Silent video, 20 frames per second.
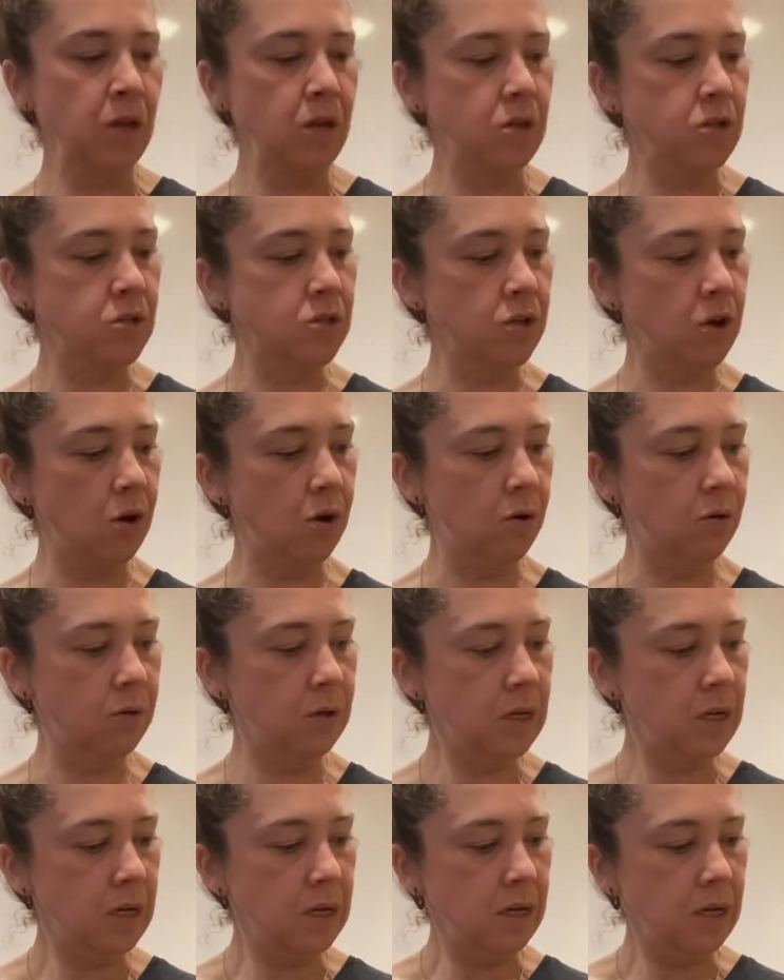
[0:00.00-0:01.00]
So
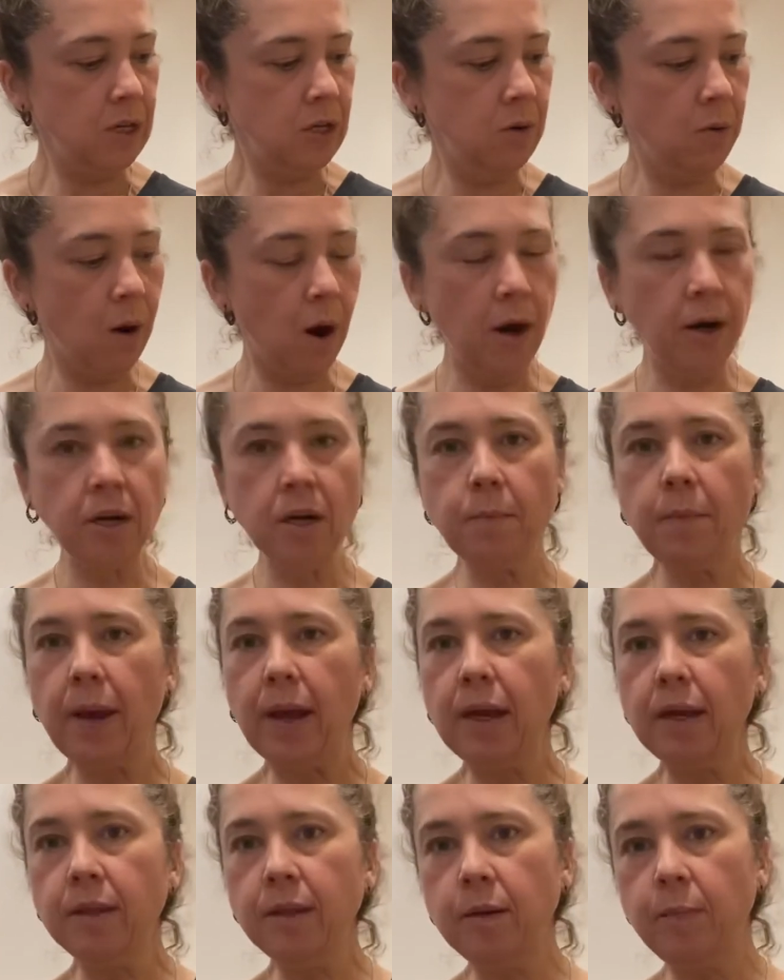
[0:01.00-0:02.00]
you are going to pay
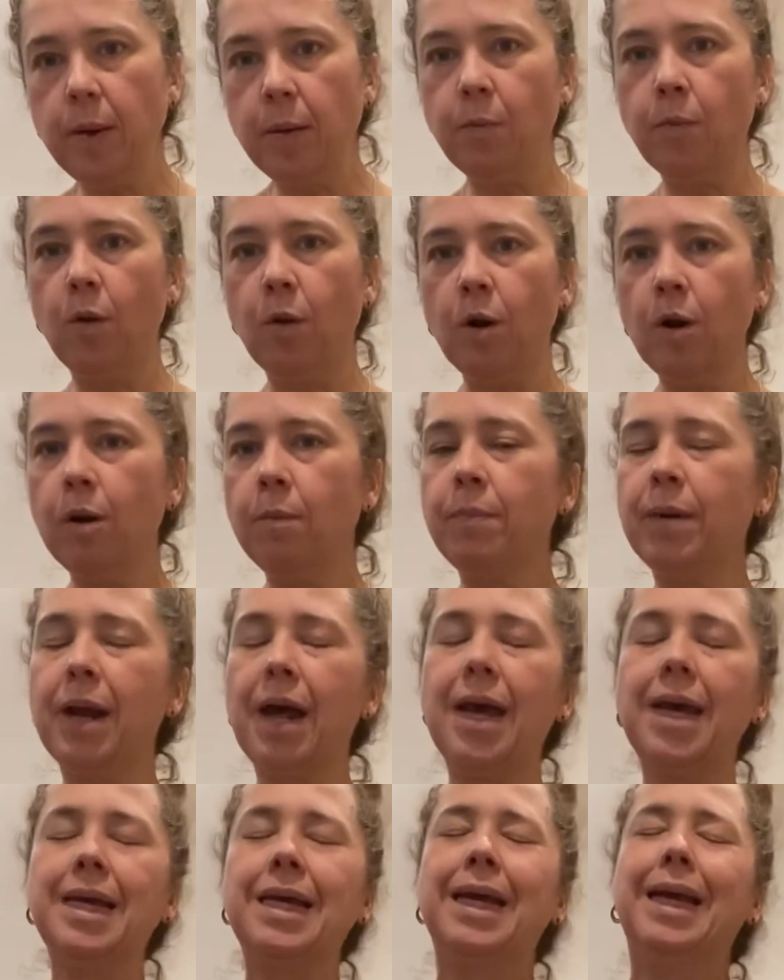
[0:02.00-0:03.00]
a little bit more, but
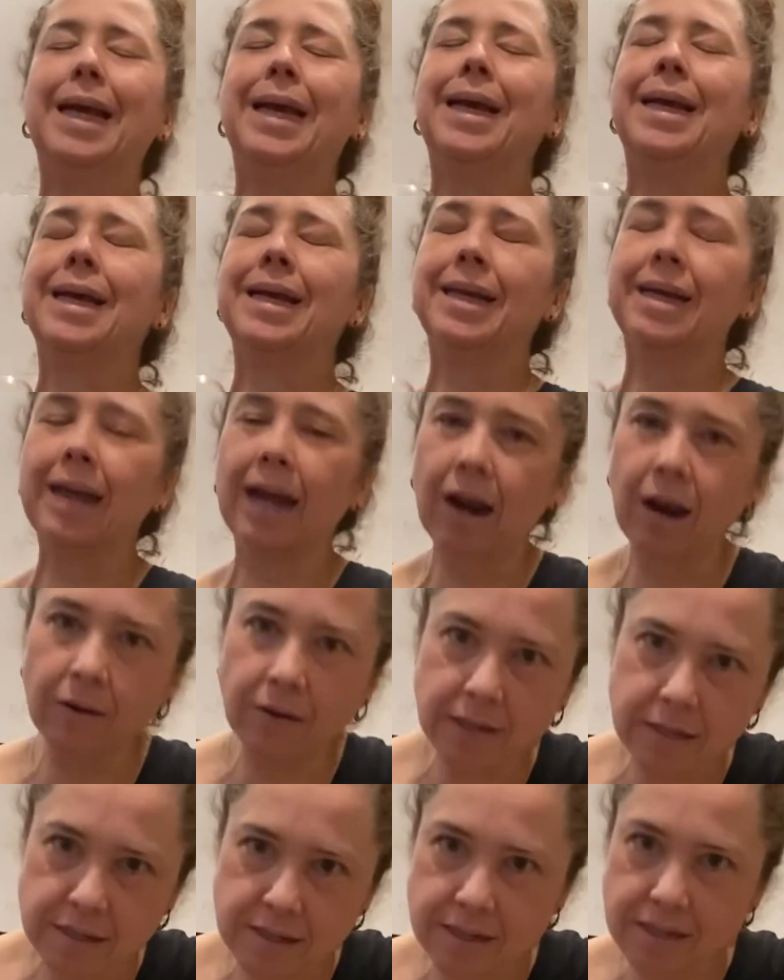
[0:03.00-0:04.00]
I
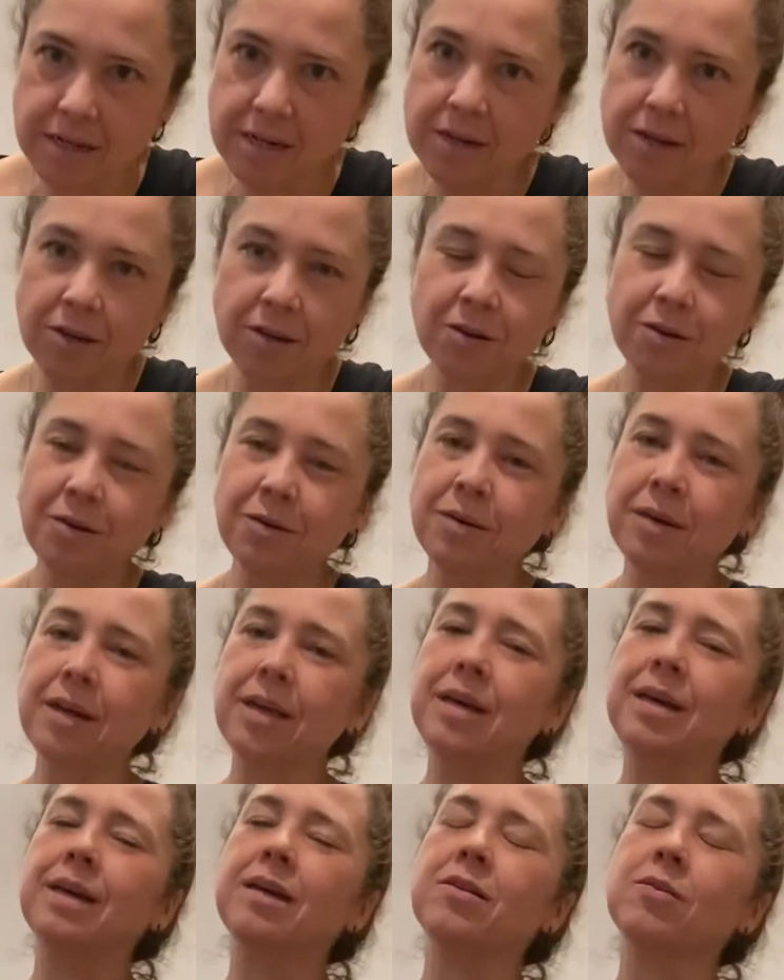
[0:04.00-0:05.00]
guarantee you
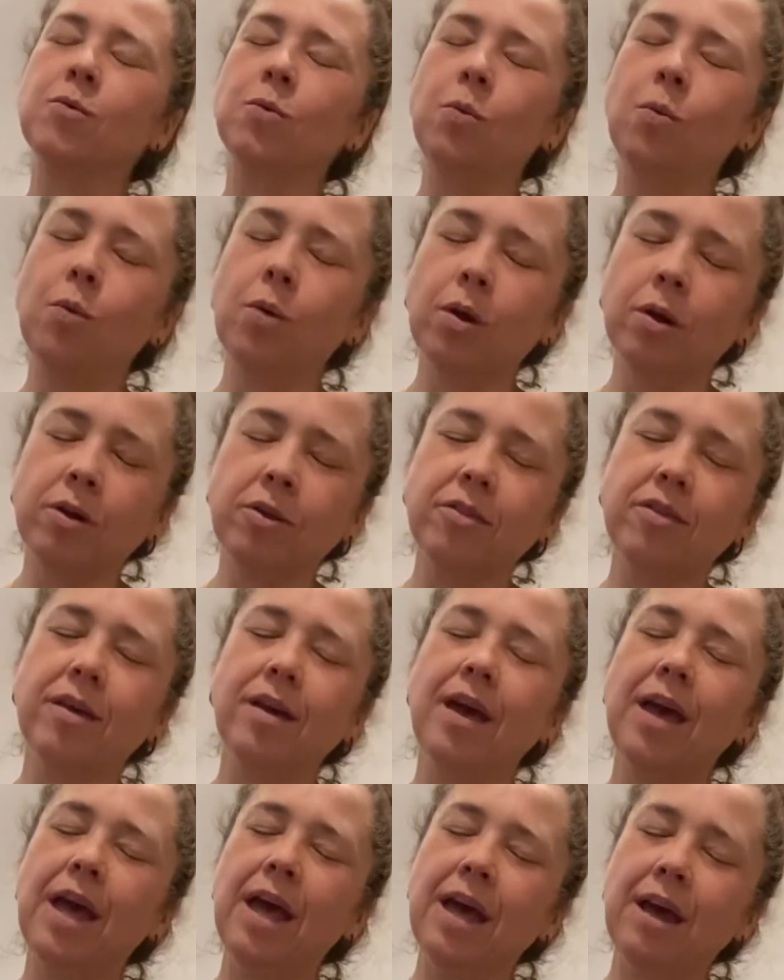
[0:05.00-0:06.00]
it is worth
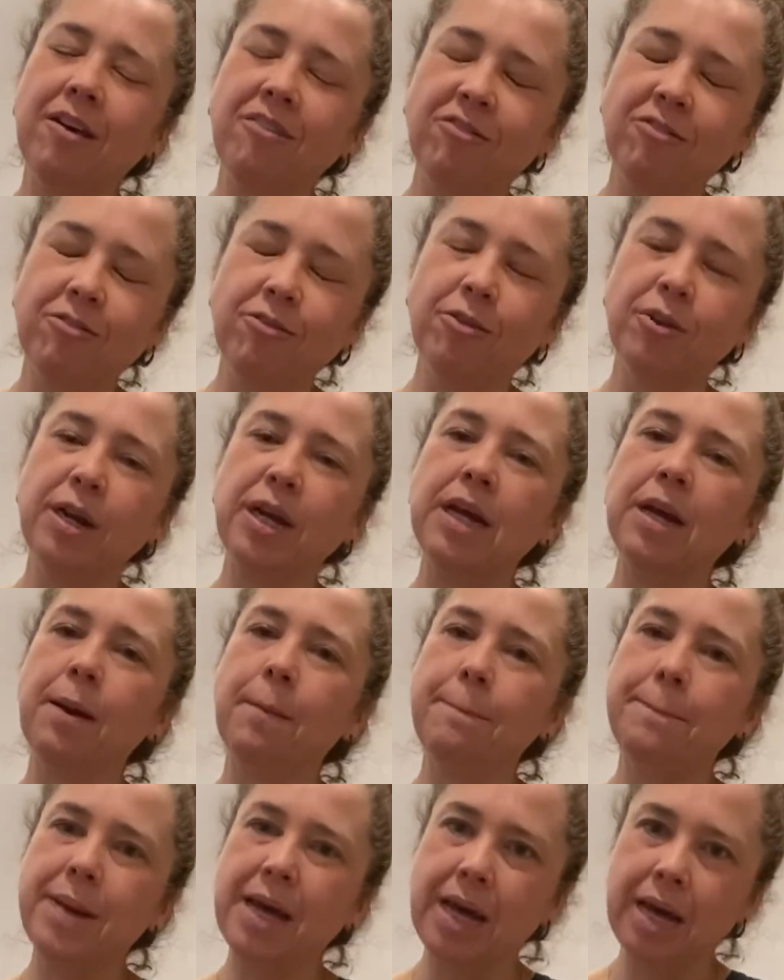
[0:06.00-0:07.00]
every
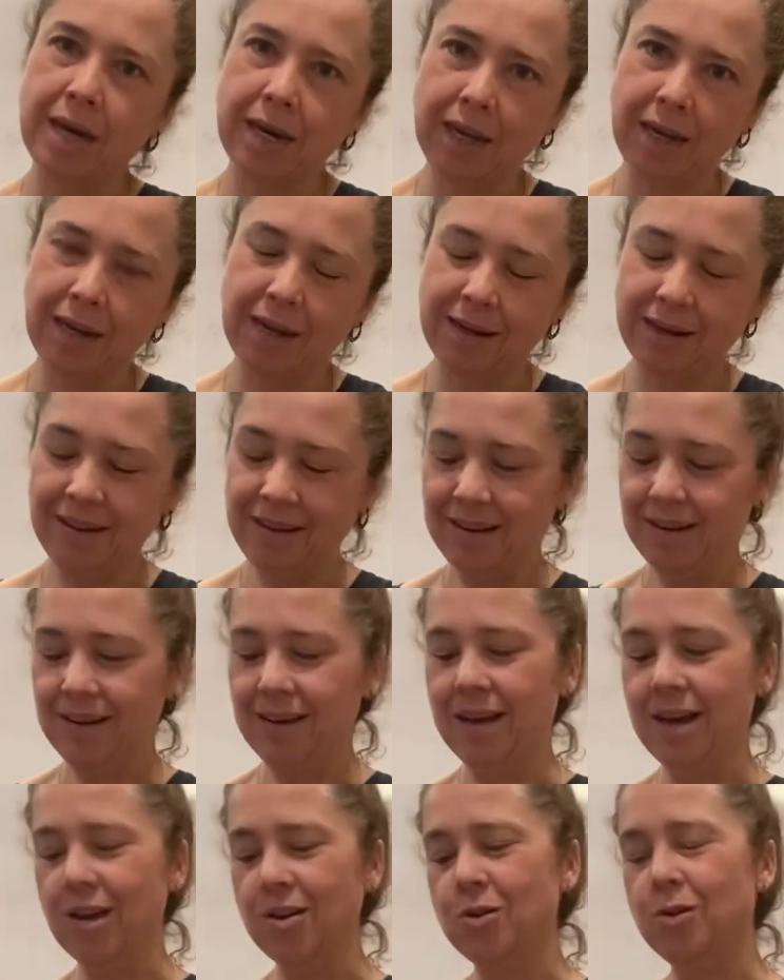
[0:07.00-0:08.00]
penny,
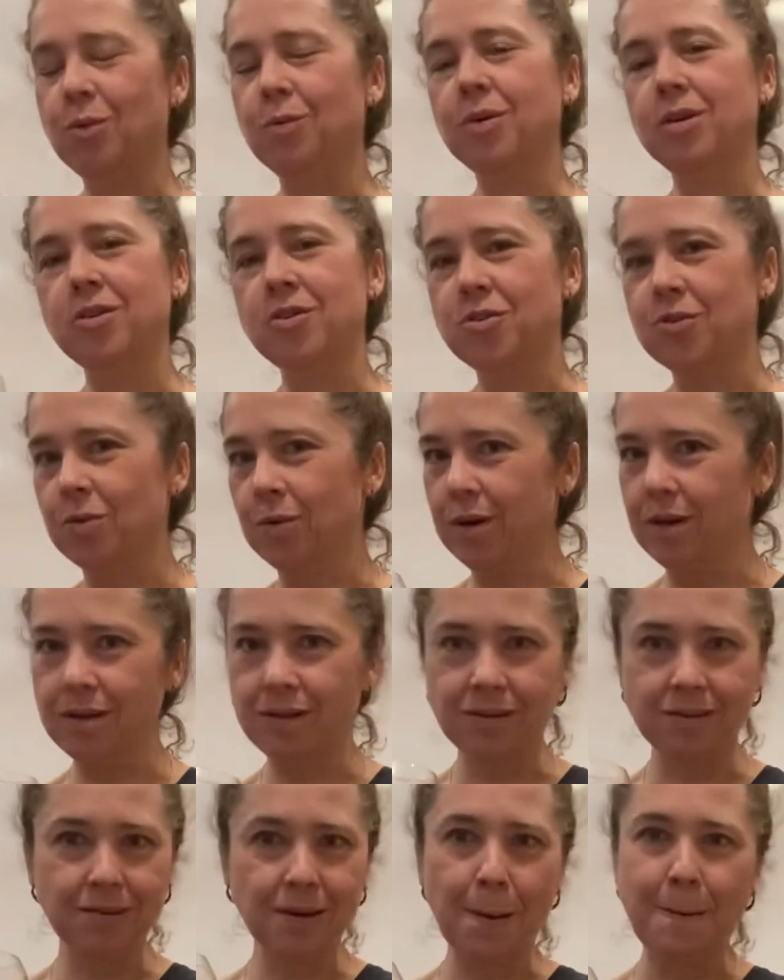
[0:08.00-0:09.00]
and you will enjoy
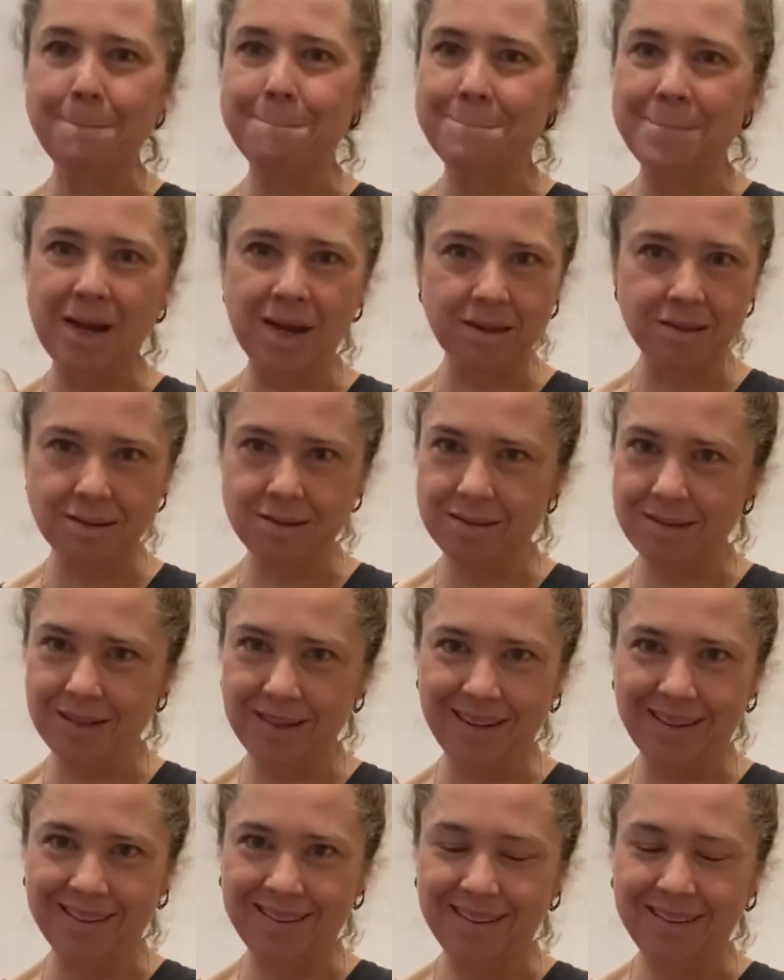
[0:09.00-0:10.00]
this
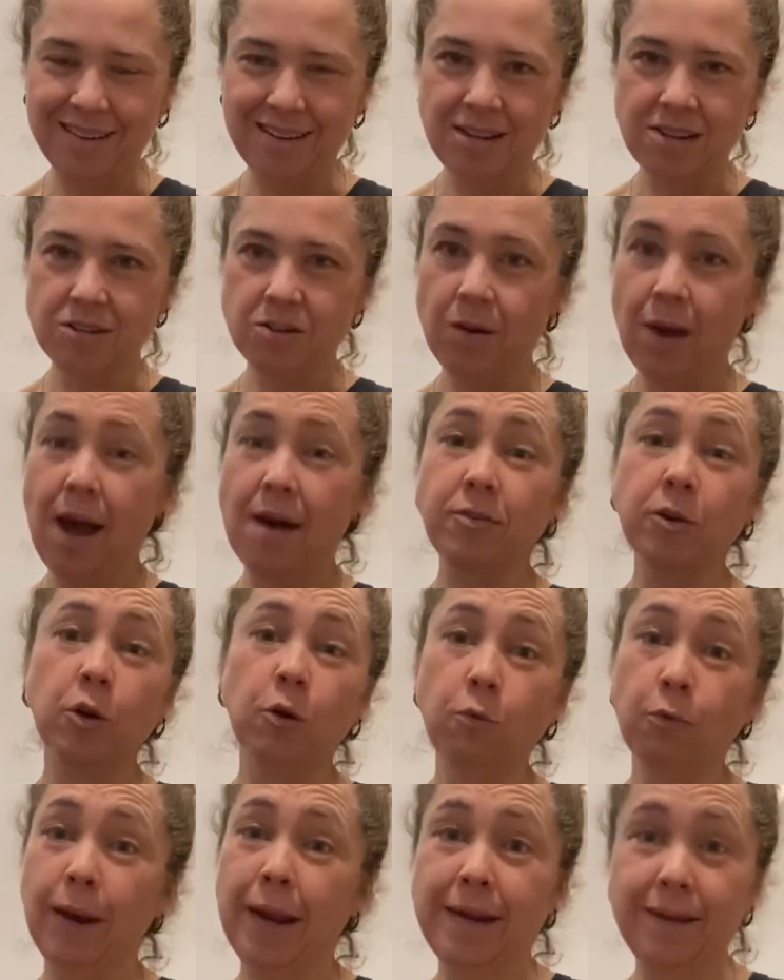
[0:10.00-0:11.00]
immensely. So have a
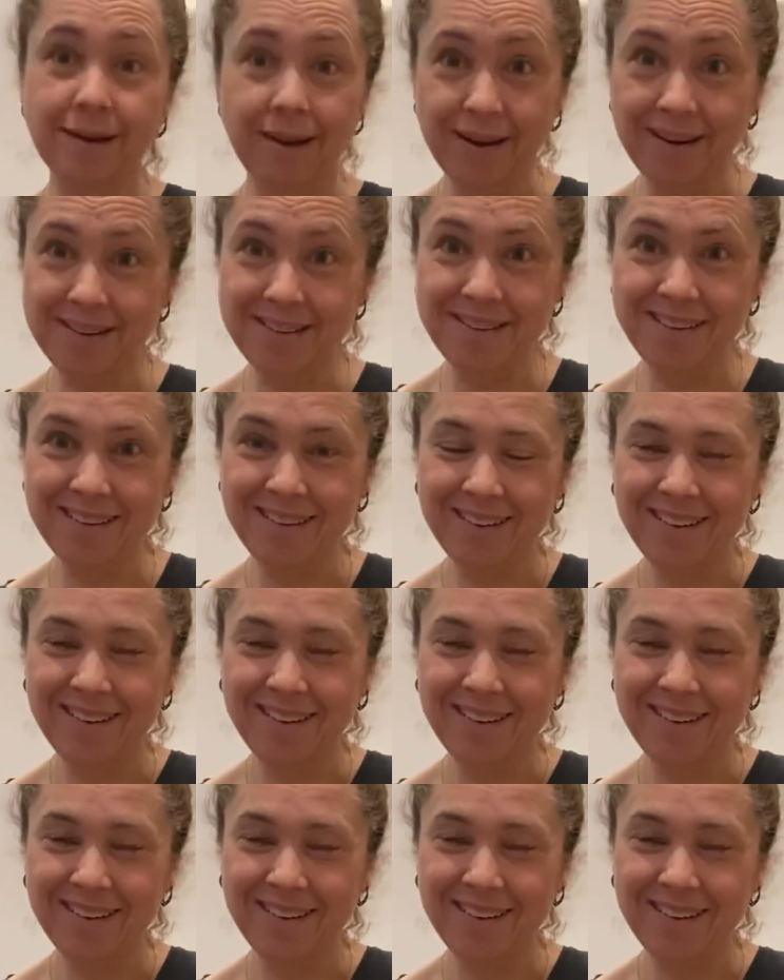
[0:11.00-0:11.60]
great night.